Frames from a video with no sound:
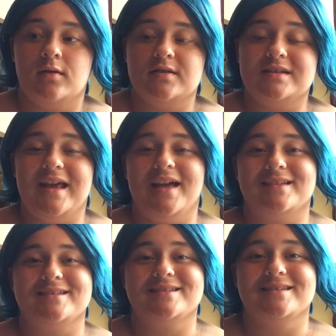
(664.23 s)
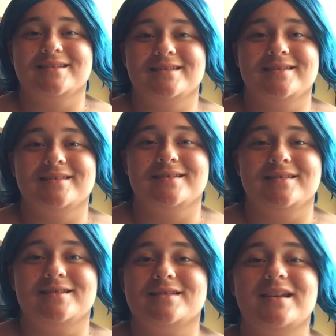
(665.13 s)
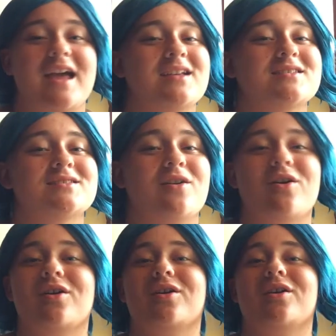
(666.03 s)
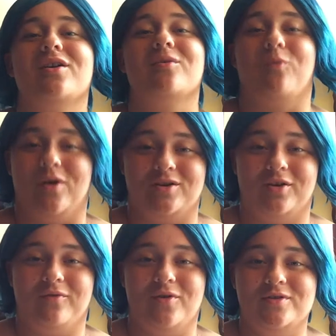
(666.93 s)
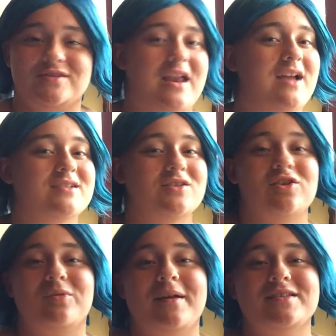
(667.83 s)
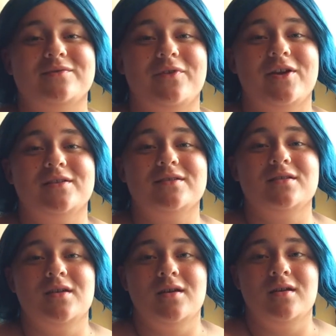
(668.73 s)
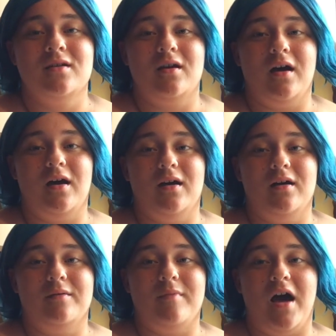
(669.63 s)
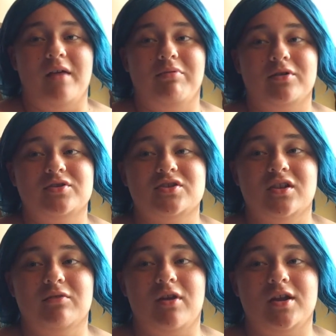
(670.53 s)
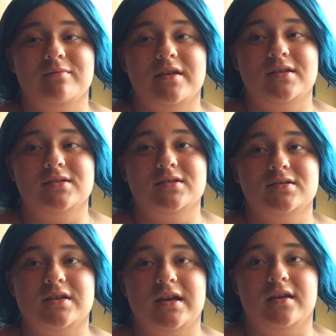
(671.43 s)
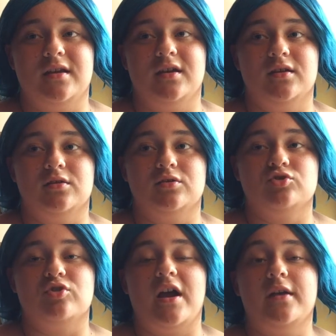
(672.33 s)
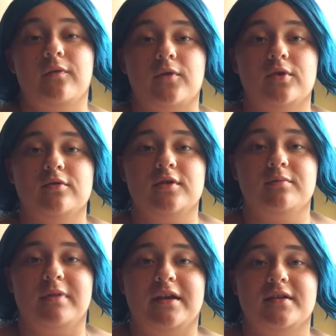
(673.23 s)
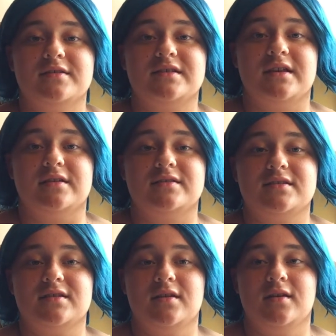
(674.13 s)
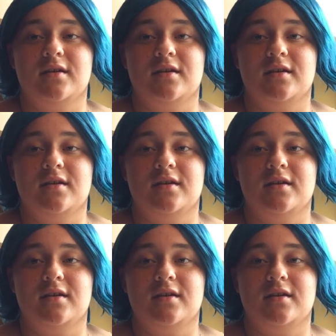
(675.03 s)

Snacks. Snacks are wonderful. Snacks are your best friend. I personally recommend taking dried fruit, because it's